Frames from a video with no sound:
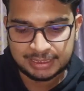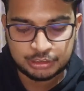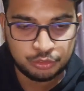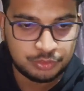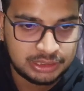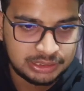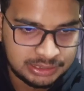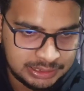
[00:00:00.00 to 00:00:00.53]
as
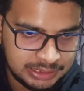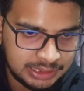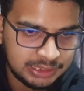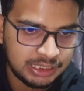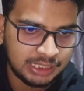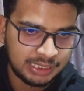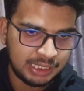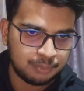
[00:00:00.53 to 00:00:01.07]
you will see in
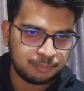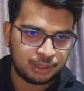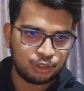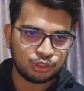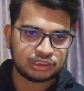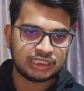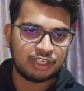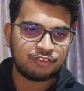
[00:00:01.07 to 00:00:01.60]
the game,
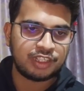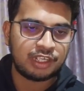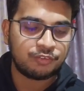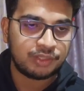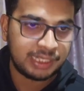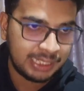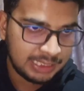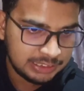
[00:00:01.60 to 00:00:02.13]
because now we
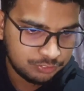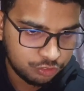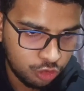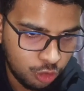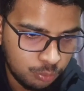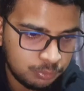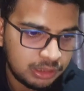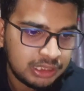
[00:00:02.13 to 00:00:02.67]
have takes
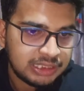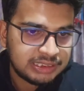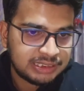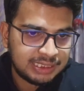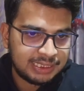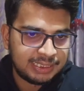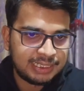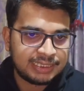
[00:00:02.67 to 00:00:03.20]
from
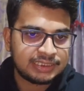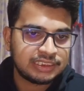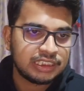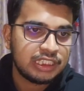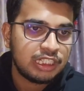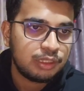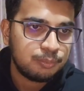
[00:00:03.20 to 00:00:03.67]
Steinitz.